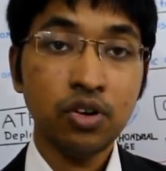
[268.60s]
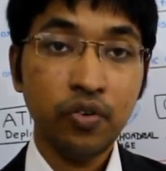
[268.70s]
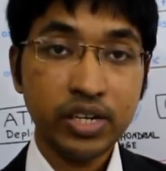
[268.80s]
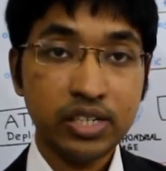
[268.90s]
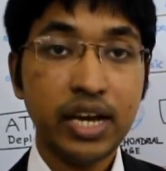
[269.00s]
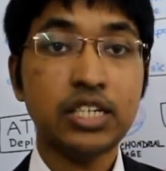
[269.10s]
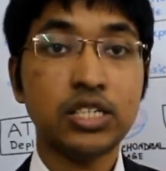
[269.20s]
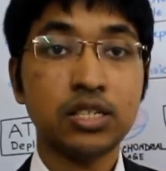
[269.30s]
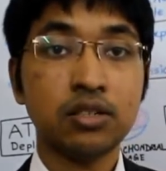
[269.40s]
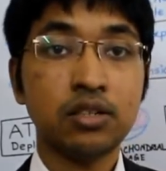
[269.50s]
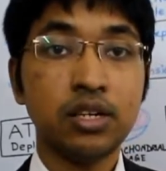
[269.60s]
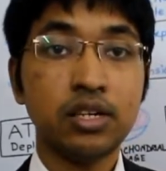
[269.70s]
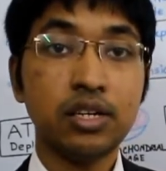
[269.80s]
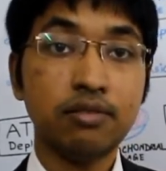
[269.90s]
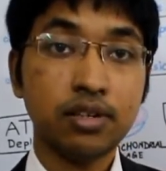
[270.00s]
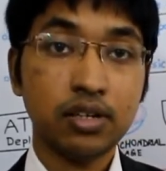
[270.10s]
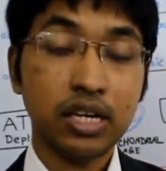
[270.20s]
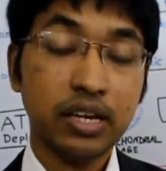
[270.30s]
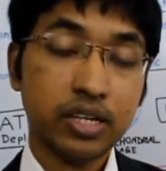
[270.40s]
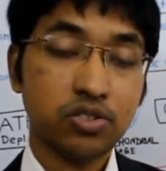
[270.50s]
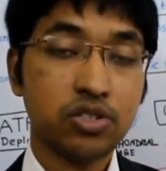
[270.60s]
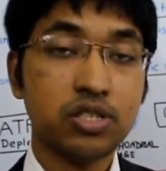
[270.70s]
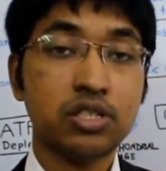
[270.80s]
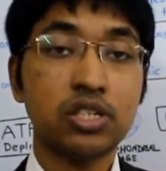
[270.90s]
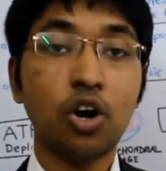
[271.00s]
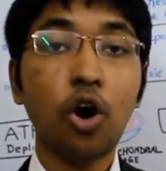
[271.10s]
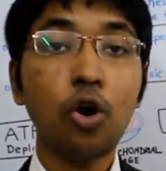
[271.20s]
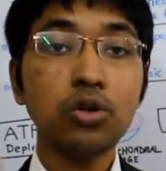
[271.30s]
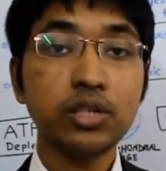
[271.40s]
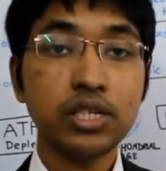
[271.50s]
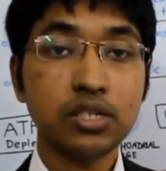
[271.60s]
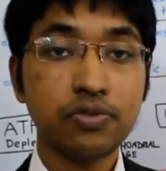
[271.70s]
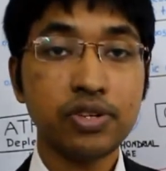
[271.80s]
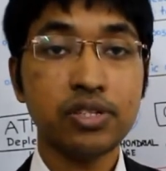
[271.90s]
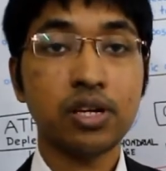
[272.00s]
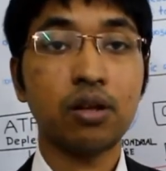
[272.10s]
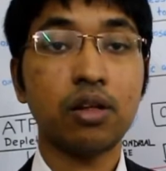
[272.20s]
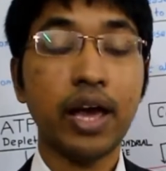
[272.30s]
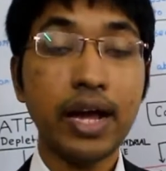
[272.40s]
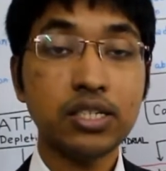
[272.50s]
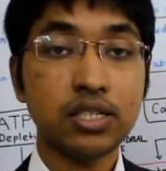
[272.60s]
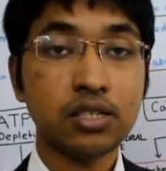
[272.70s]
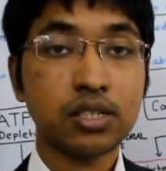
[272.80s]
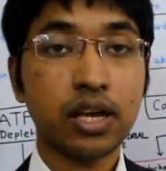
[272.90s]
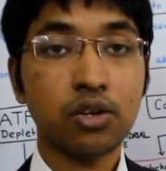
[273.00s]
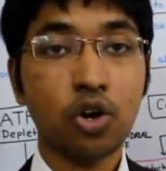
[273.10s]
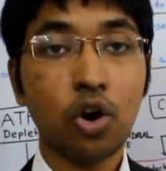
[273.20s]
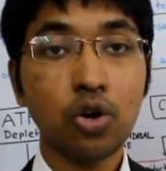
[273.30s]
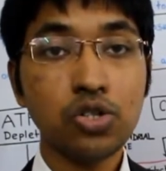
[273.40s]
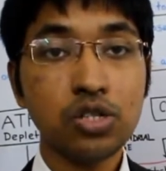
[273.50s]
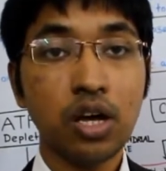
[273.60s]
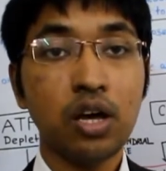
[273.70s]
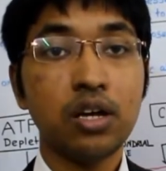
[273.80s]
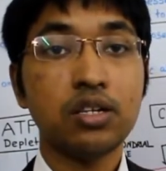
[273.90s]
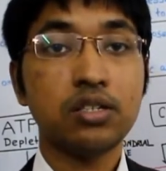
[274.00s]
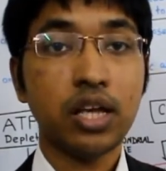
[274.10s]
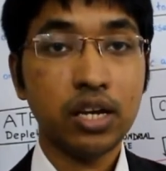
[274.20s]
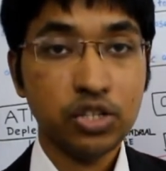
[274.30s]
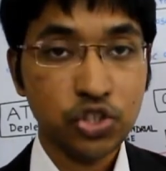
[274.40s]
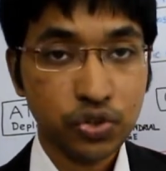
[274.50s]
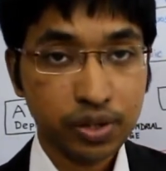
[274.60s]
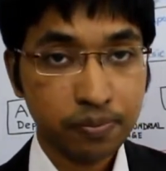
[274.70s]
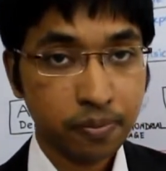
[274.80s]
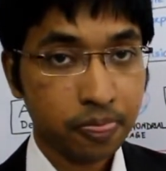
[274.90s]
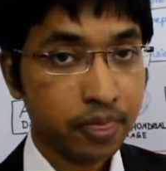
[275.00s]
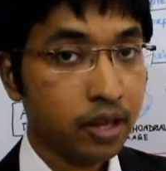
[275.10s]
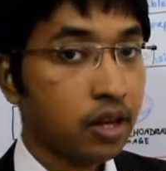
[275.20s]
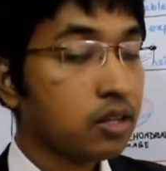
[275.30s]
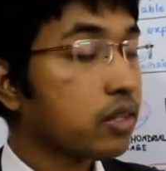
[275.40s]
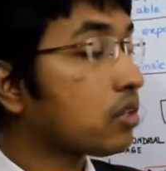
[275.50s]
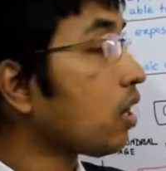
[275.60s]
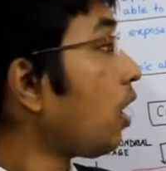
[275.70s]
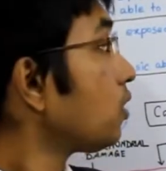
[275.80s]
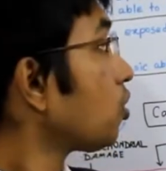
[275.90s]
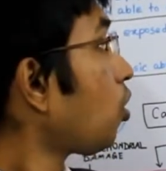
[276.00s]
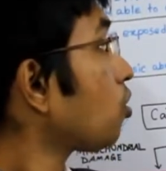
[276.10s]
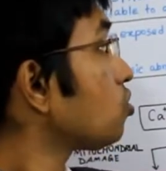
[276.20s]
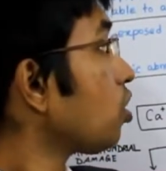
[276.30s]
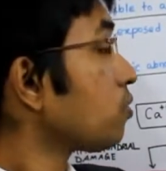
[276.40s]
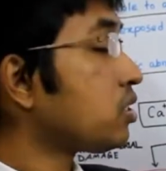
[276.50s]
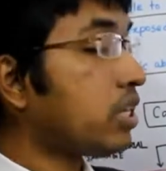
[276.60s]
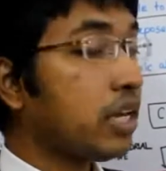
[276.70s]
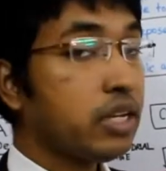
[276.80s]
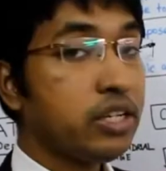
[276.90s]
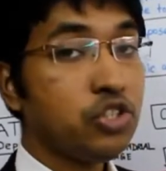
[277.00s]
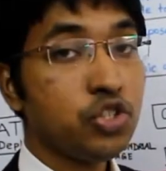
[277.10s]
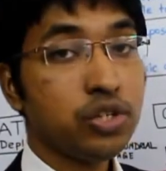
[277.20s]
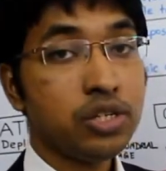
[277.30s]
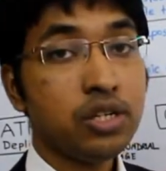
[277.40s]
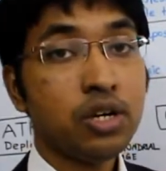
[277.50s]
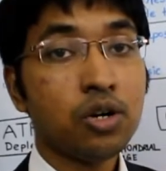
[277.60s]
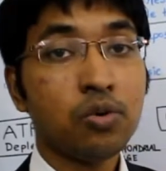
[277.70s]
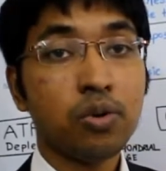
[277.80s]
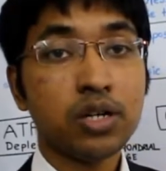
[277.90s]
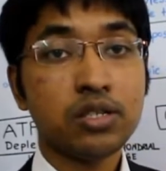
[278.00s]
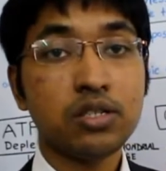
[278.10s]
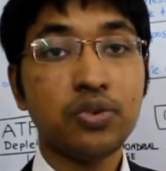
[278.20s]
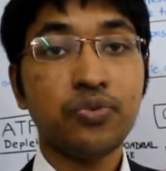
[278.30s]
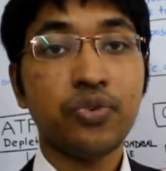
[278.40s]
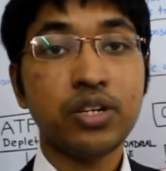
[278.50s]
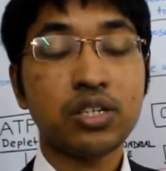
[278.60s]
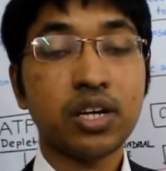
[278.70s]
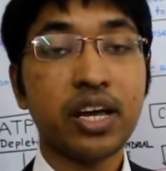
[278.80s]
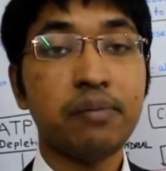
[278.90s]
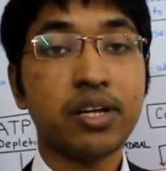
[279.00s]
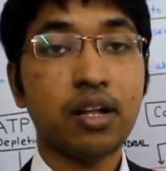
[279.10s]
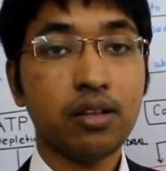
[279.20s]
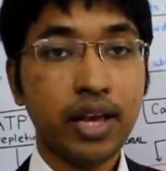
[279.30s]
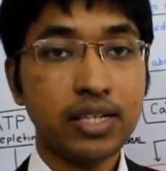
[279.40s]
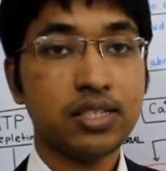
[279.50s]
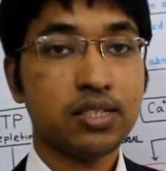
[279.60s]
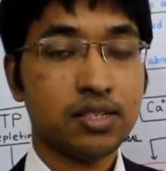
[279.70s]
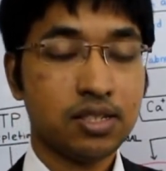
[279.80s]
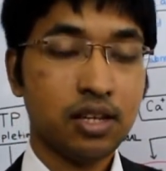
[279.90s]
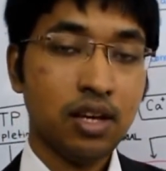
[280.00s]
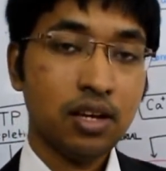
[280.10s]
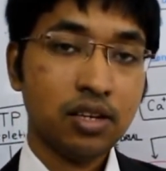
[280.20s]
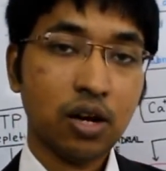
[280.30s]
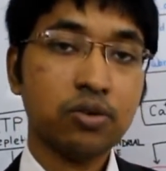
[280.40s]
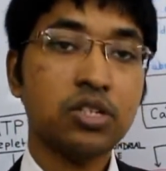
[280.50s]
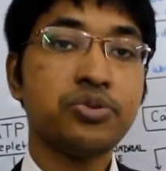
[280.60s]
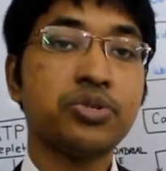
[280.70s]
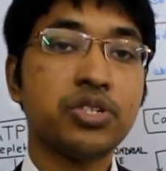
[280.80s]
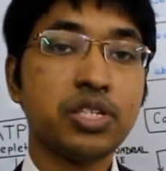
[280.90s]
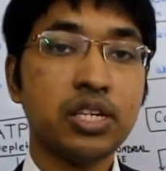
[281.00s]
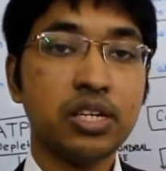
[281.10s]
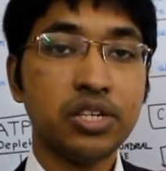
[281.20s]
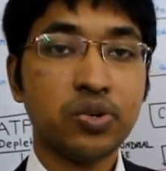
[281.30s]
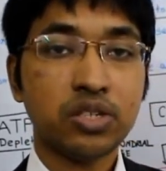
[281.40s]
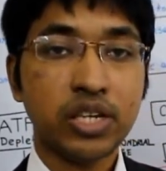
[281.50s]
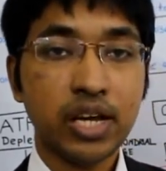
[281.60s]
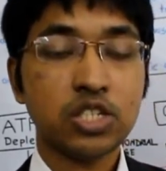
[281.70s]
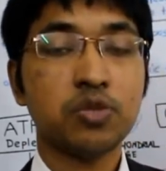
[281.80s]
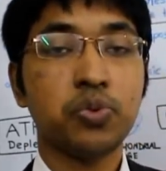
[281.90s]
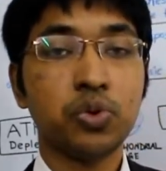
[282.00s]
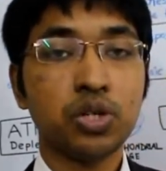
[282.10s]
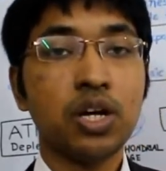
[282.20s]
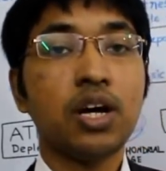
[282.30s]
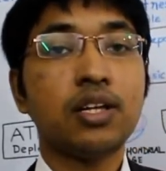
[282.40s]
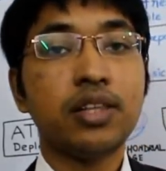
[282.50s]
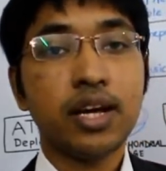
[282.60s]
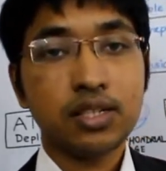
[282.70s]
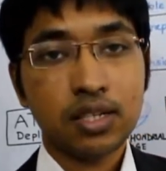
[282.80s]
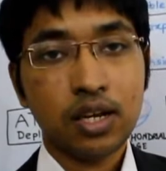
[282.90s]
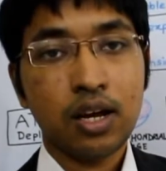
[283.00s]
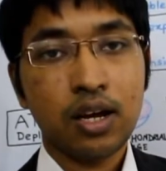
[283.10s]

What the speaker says: radiation, even electricity. All these physical agents can cause cell injury. The third cause of cell injury was different chemical agents. Now you will see in your textbook that